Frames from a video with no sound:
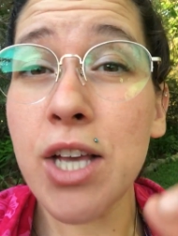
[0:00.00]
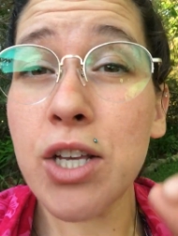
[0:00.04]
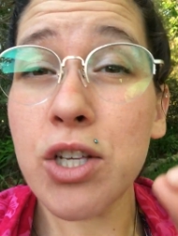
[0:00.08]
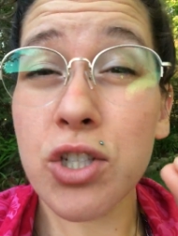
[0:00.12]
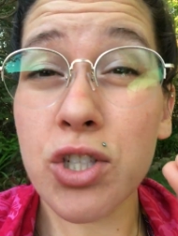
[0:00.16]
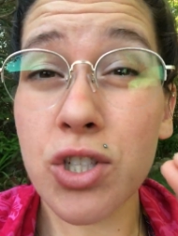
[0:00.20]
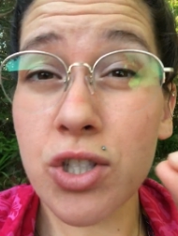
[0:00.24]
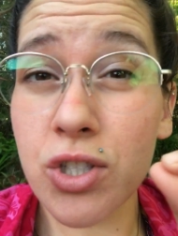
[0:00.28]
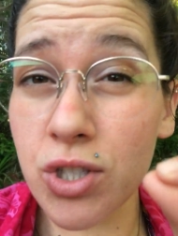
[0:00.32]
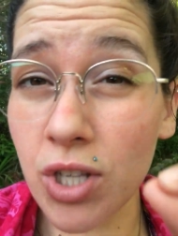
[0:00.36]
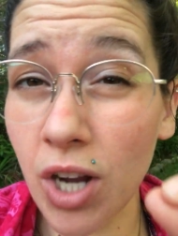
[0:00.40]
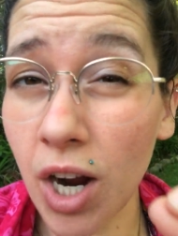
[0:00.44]

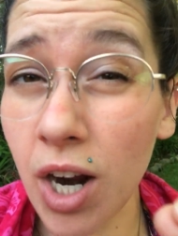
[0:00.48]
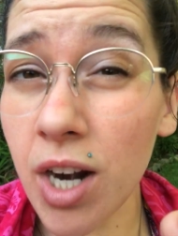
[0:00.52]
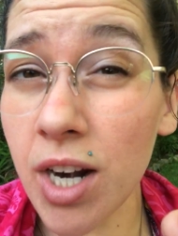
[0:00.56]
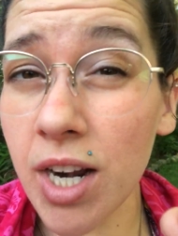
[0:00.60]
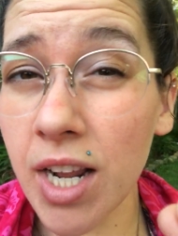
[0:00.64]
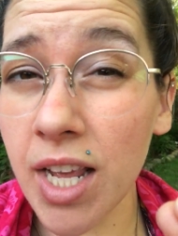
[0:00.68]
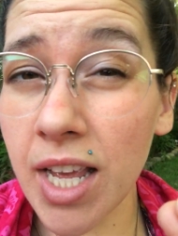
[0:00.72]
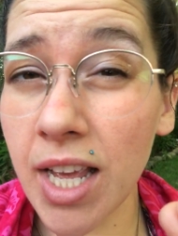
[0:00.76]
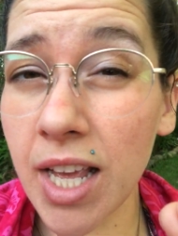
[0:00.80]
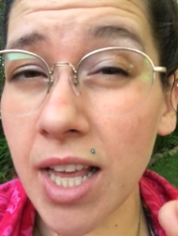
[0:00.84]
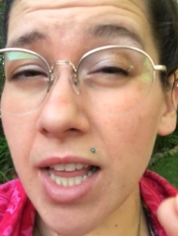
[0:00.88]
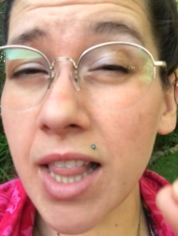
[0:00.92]

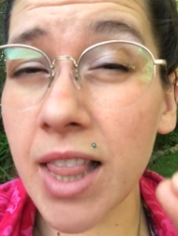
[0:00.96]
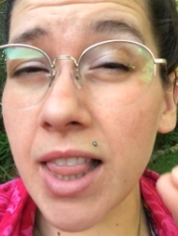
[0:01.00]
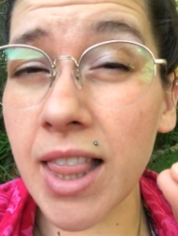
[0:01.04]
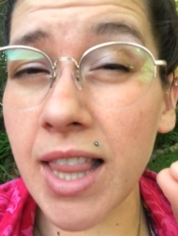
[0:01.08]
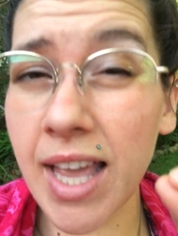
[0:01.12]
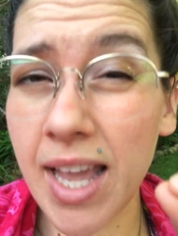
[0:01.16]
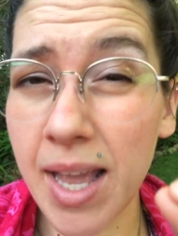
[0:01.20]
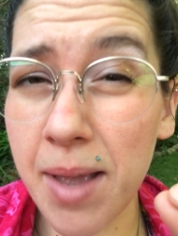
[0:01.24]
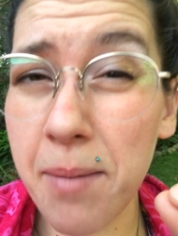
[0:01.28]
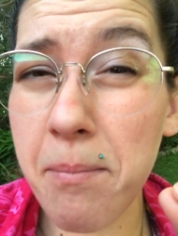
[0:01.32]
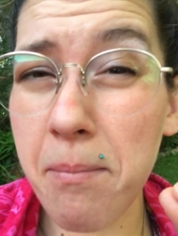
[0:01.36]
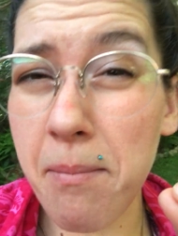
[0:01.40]
starting
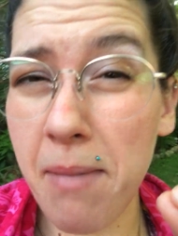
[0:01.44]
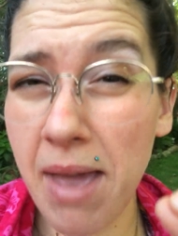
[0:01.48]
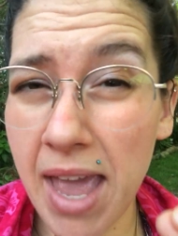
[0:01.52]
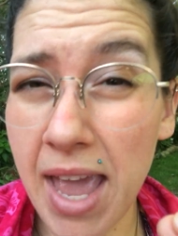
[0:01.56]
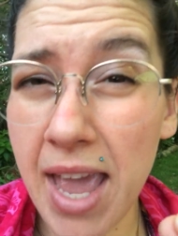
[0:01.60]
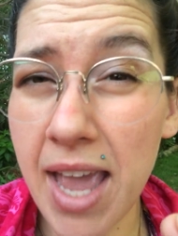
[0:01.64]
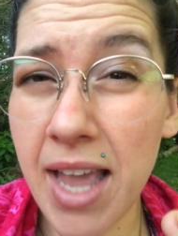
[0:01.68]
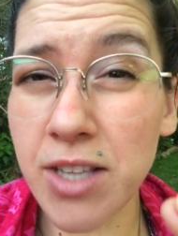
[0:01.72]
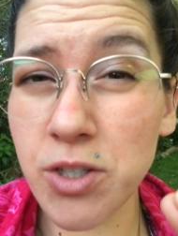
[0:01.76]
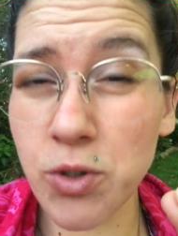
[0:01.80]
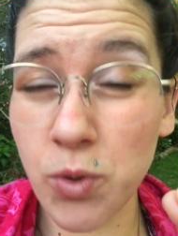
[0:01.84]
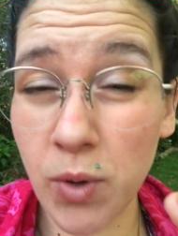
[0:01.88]
late
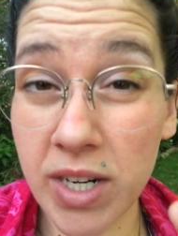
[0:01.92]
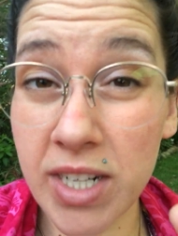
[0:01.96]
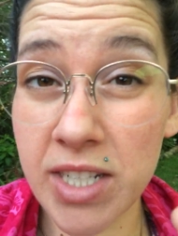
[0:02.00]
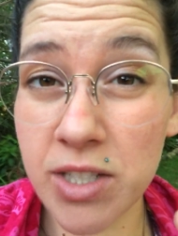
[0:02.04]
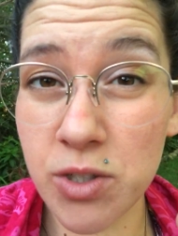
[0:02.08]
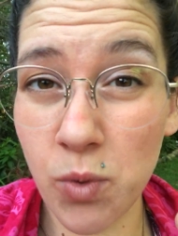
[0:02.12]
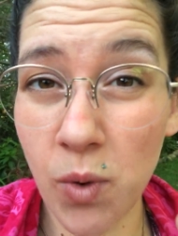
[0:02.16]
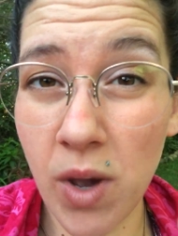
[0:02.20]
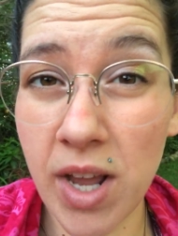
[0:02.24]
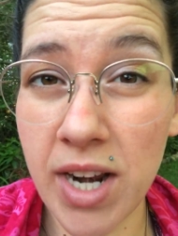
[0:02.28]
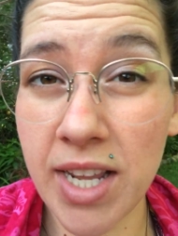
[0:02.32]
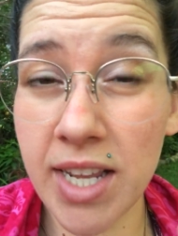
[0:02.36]
May
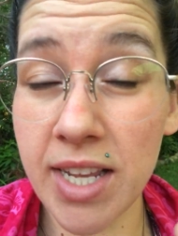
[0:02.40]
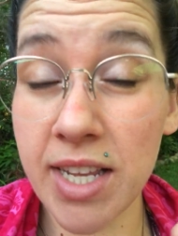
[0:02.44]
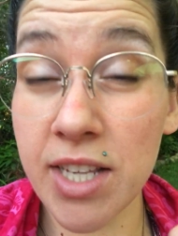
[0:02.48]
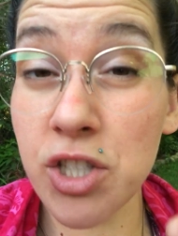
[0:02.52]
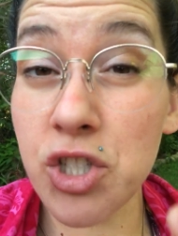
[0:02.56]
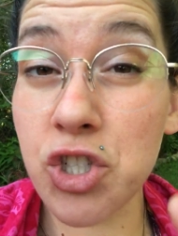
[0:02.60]
2020.